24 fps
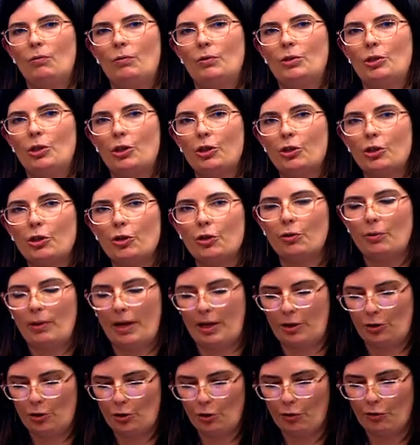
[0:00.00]
to you
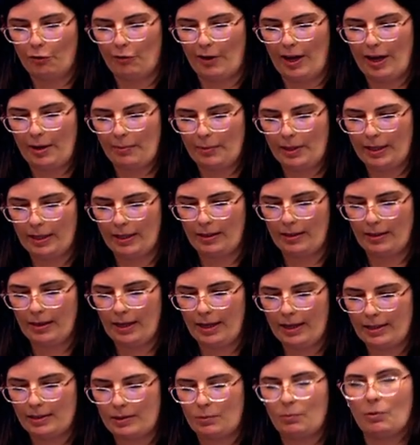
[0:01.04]
and your family
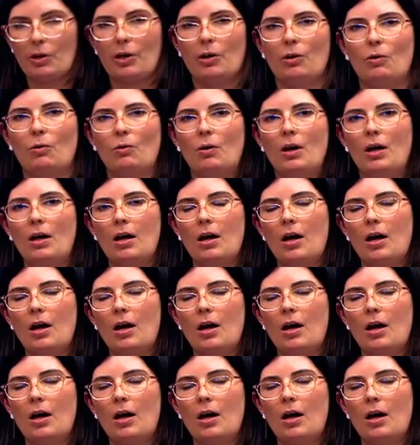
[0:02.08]
as well.